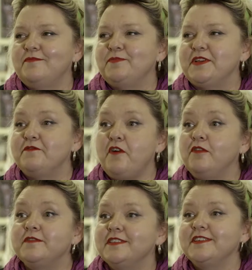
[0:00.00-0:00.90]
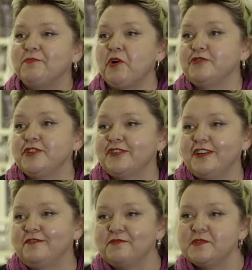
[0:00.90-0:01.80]
I've been involved in this project
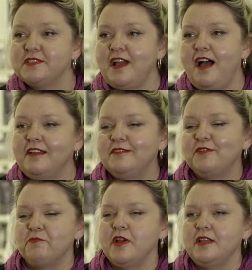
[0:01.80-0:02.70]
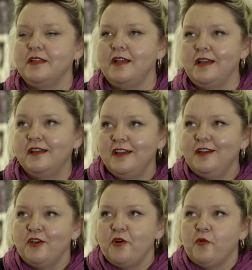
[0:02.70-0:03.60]
right from the start, from when
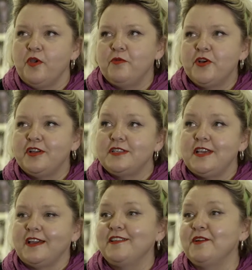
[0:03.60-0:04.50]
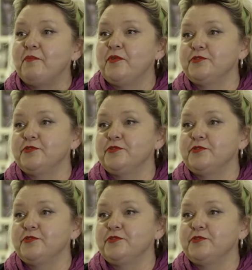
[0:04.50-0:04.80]
we were taken up